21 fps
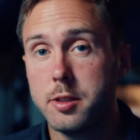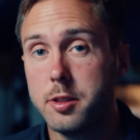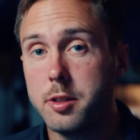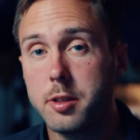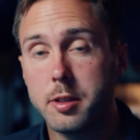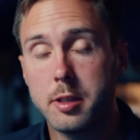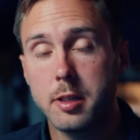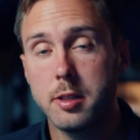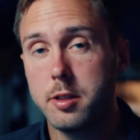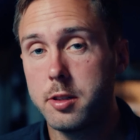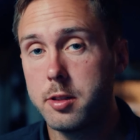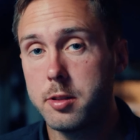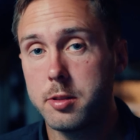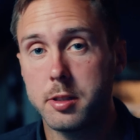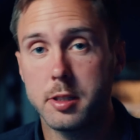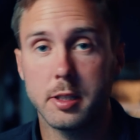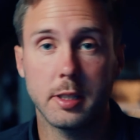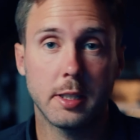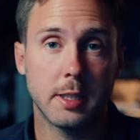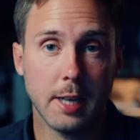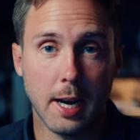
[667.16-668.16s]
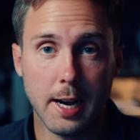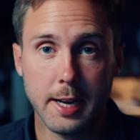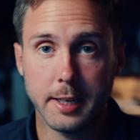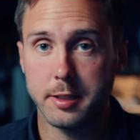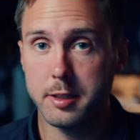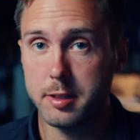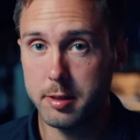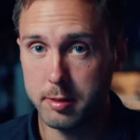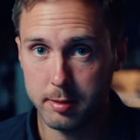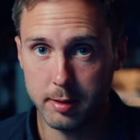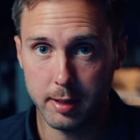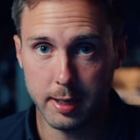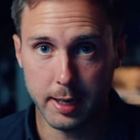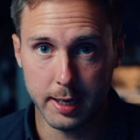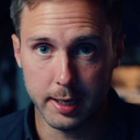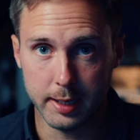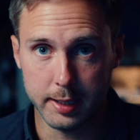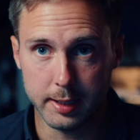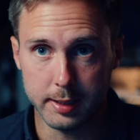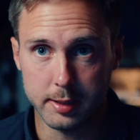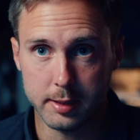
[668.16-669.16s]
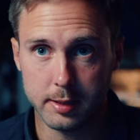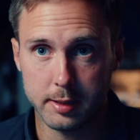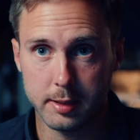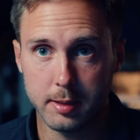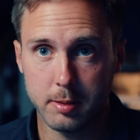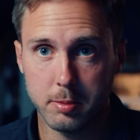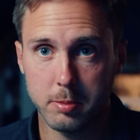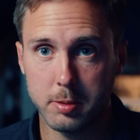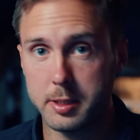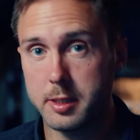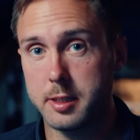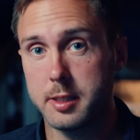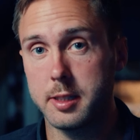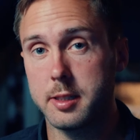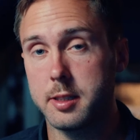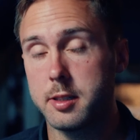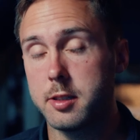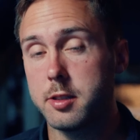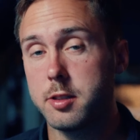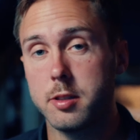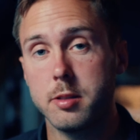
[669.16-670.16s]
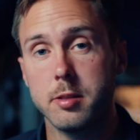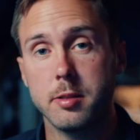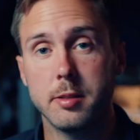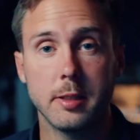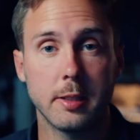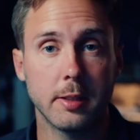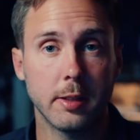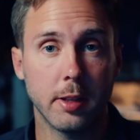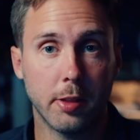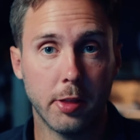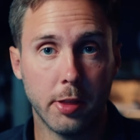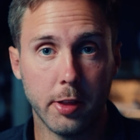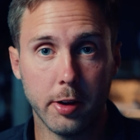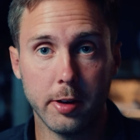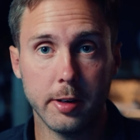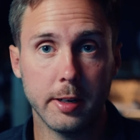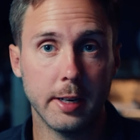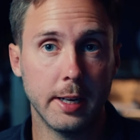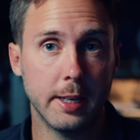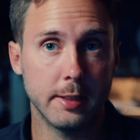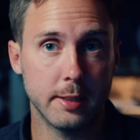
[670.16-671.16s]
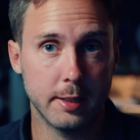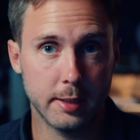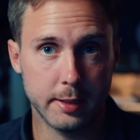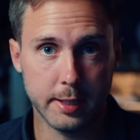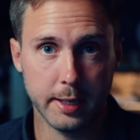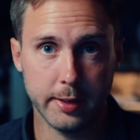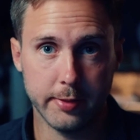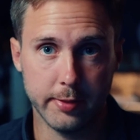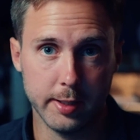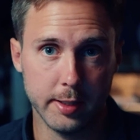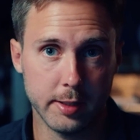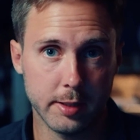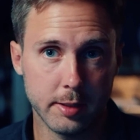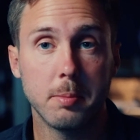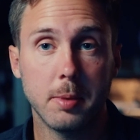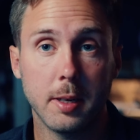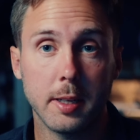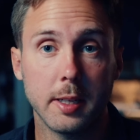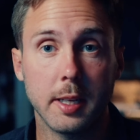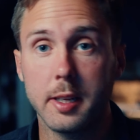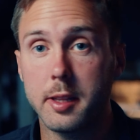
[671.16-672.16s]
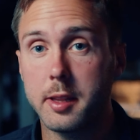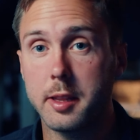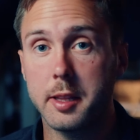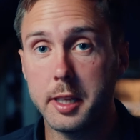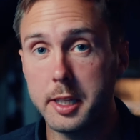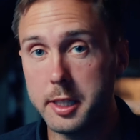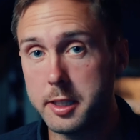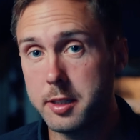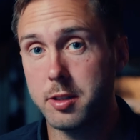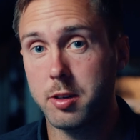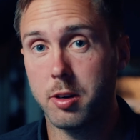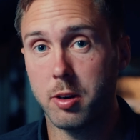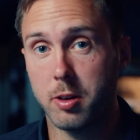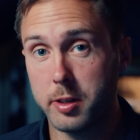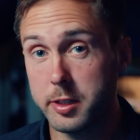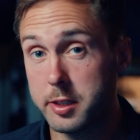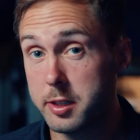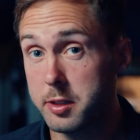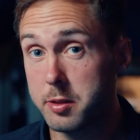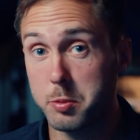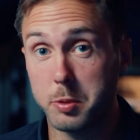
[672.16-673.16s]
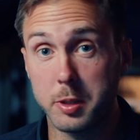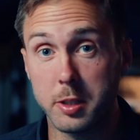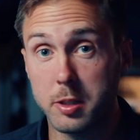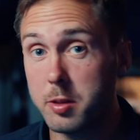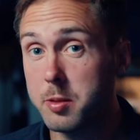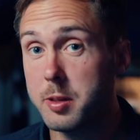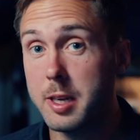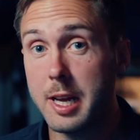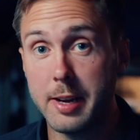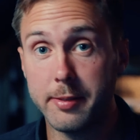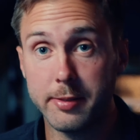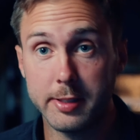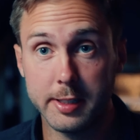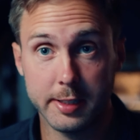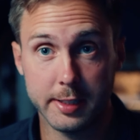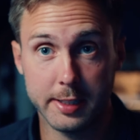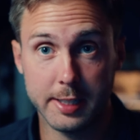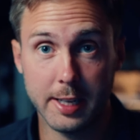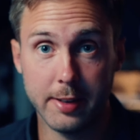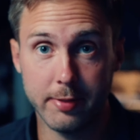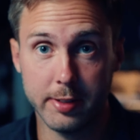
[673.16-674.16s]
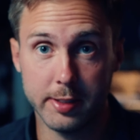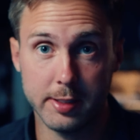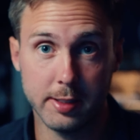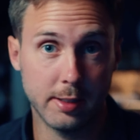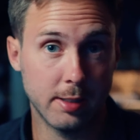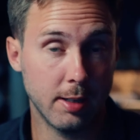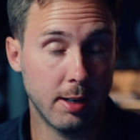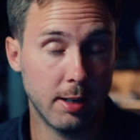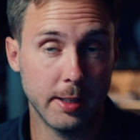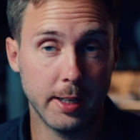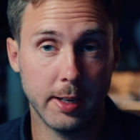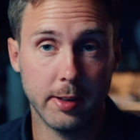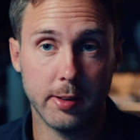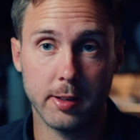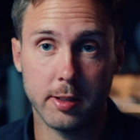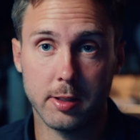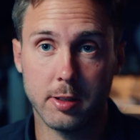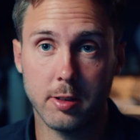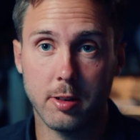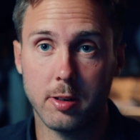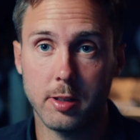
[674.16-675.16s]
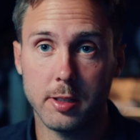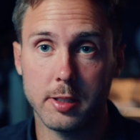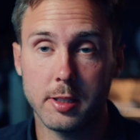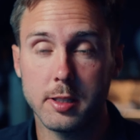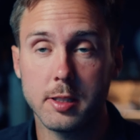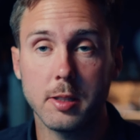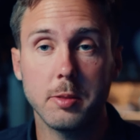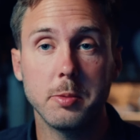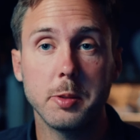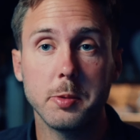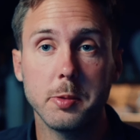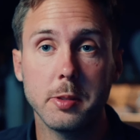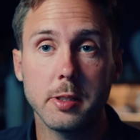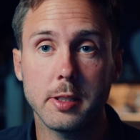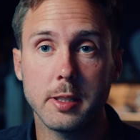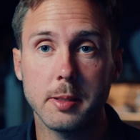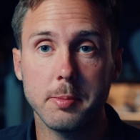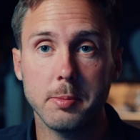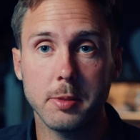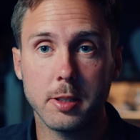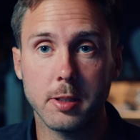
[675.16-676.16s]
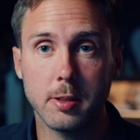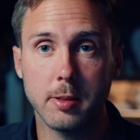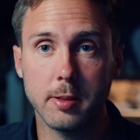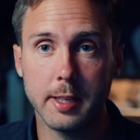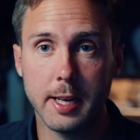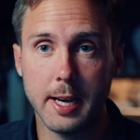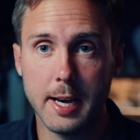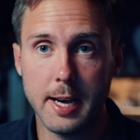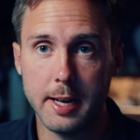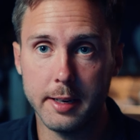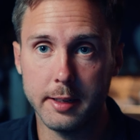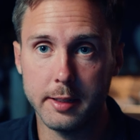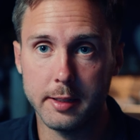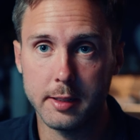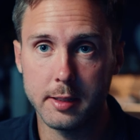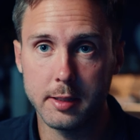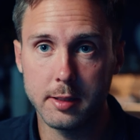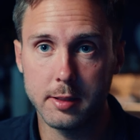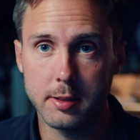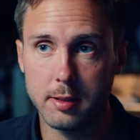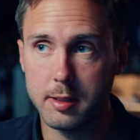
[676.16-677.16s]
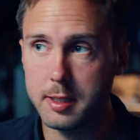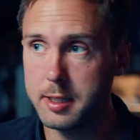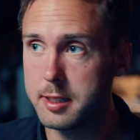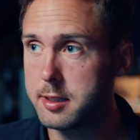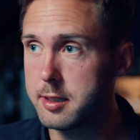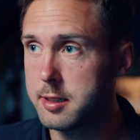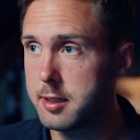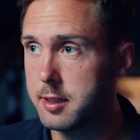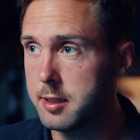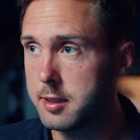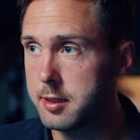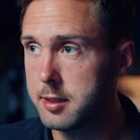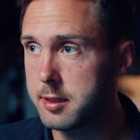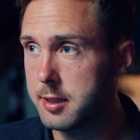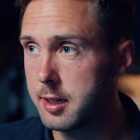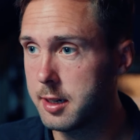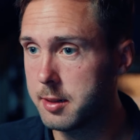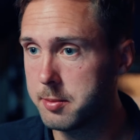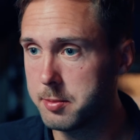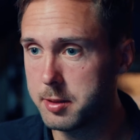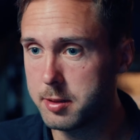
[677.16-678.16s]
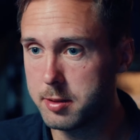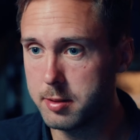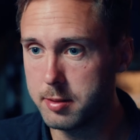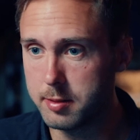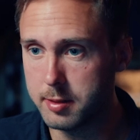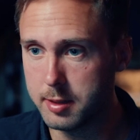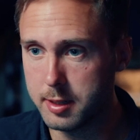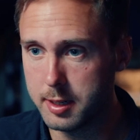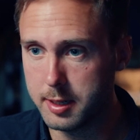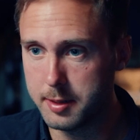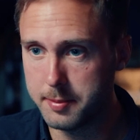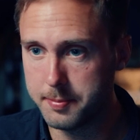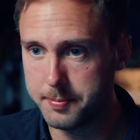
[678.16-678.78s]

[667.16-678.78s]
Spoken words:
You can use guide tone lines, which is using the third and the seventh. But in these chords, we don't have a seventh on our chords, so we will simply go and add it. So let's start with doing that.